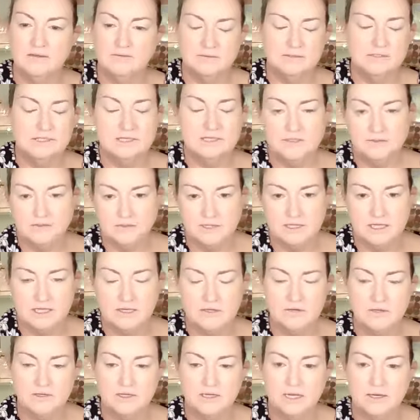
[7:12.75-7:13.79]
It doesn't look dark
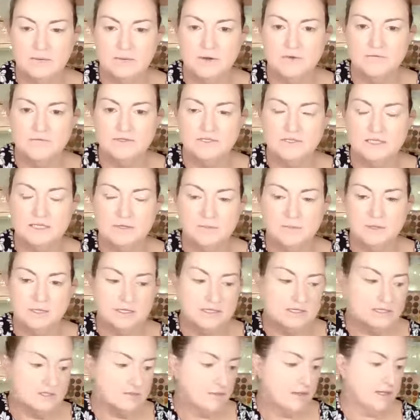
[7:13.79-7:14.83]
on camera obviously, but it
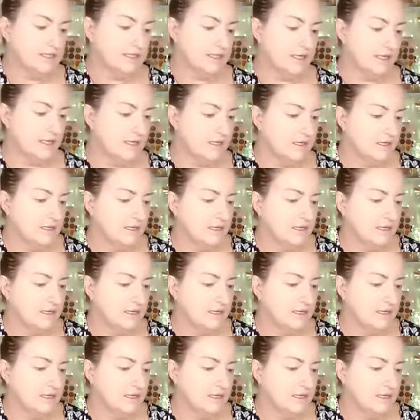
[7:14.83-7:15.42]
is quite dark.